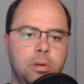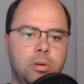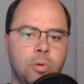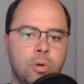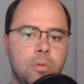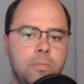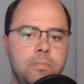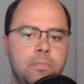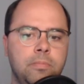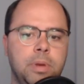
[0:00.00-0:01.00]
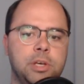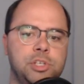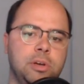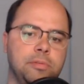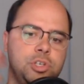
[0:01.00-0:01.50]
group because you
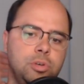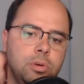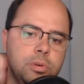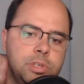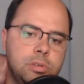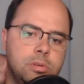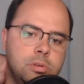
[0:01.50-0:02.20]
have shooters